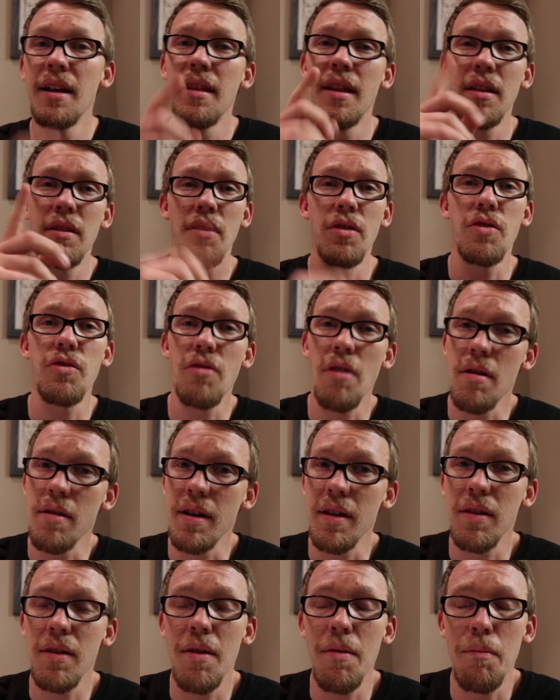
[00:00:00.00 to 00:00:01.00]
that's the
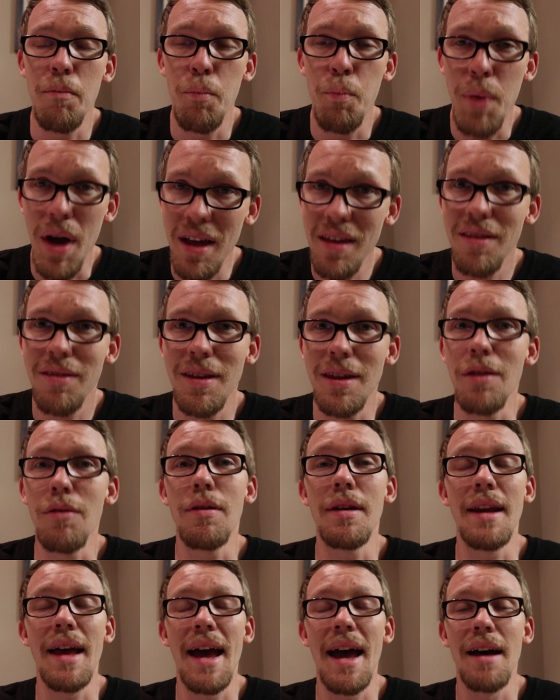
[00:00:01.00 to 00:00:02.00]
strongest, best thing you
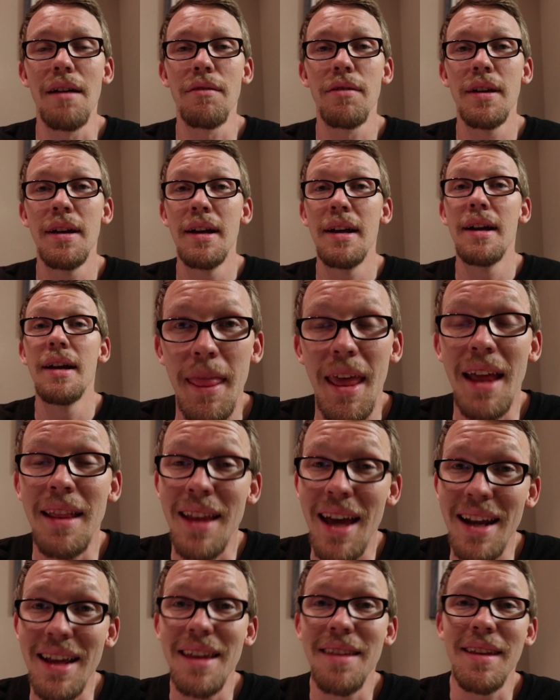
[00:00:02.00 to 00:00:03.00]
can have, and
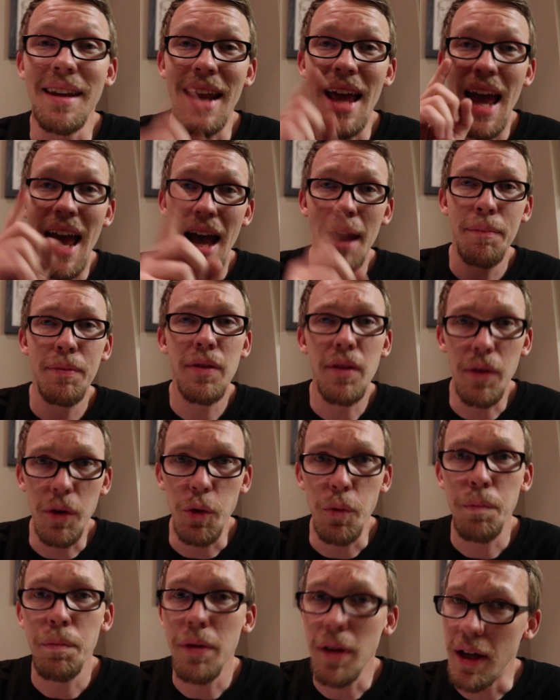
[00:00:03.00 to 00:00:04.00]
that is an
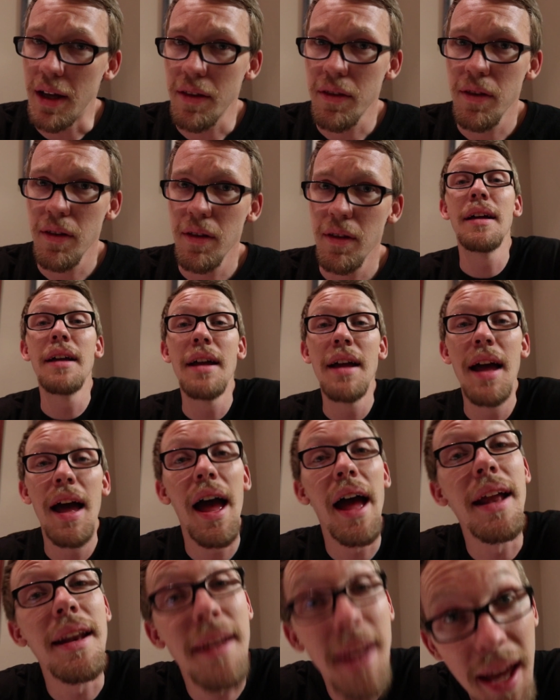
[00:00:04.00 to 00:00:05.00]
absolute plus.
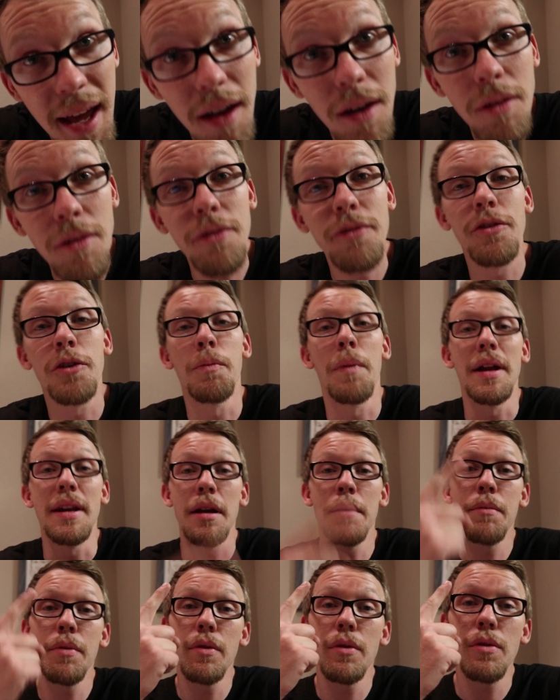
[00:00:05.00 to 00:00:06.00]
And now for my
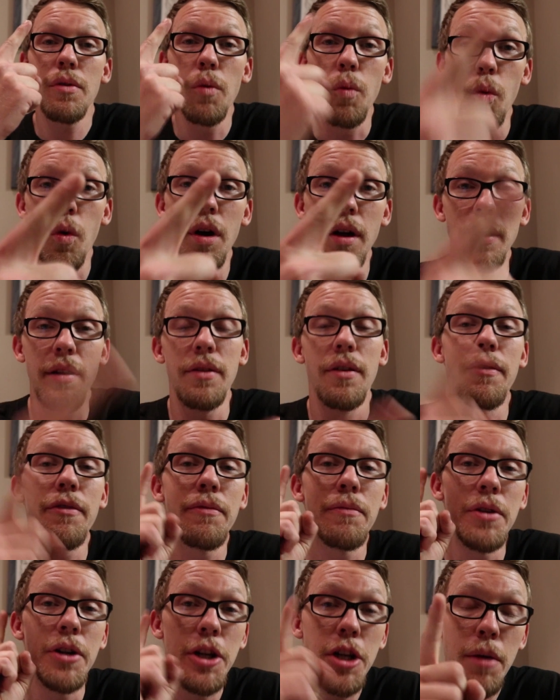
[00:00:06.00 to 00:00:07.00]
number one, the
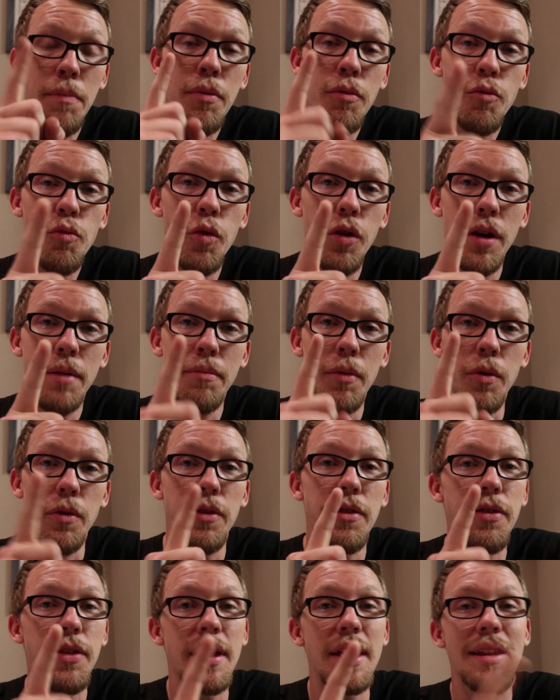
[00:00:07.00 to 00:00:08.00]
number one
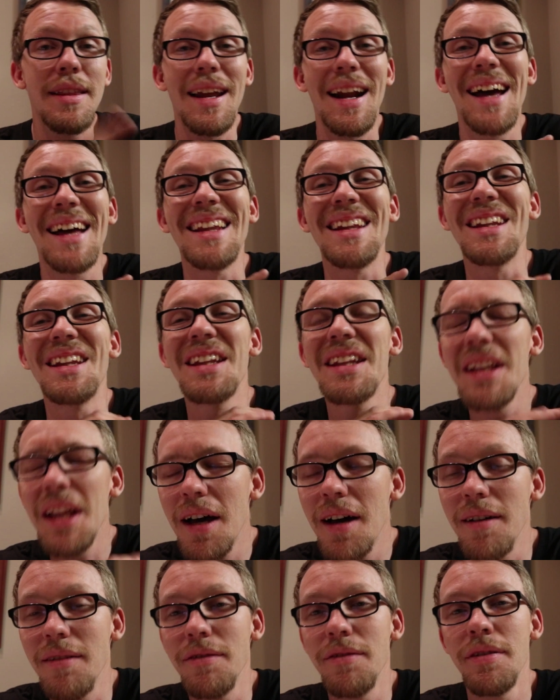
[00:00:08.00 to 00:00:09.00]
most thing that I
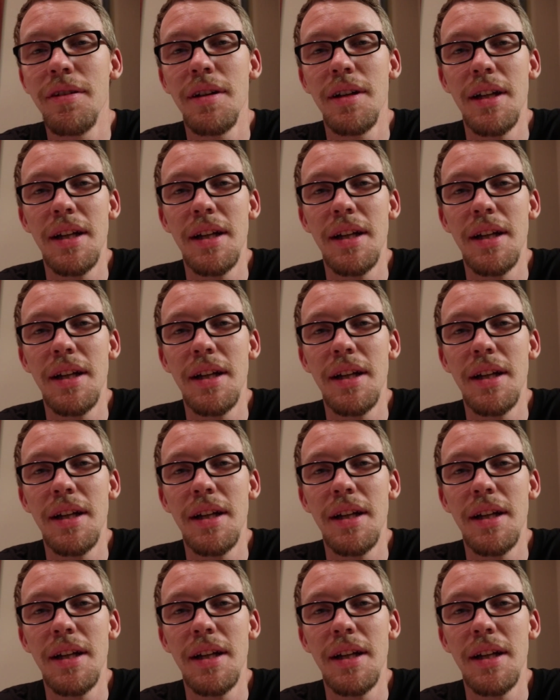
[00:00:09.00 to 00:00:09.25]
love